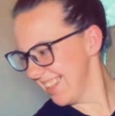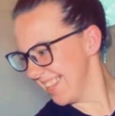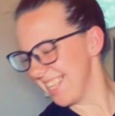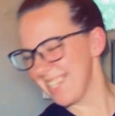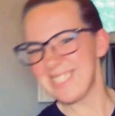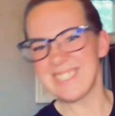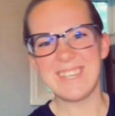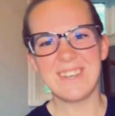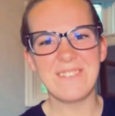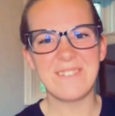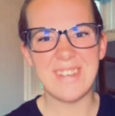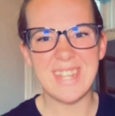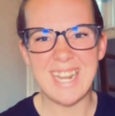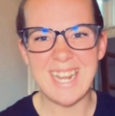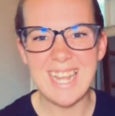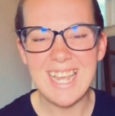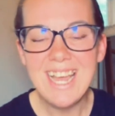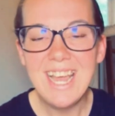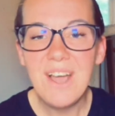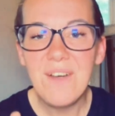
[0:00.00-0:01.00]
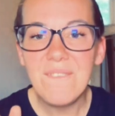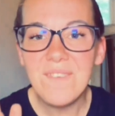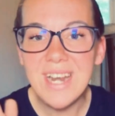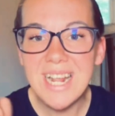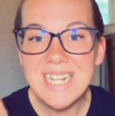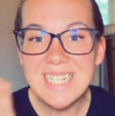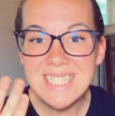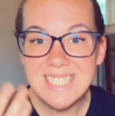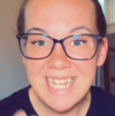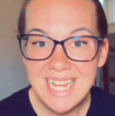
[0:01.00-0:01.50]
That's so funny. When
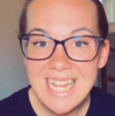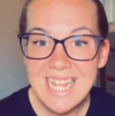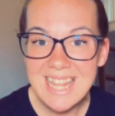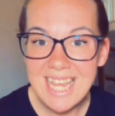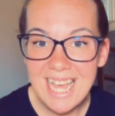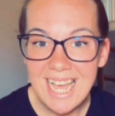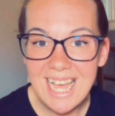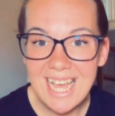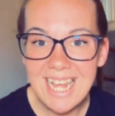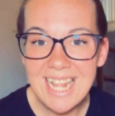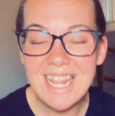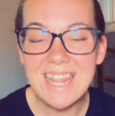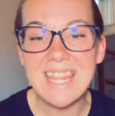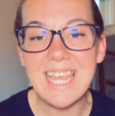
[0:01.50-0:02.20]
I say that,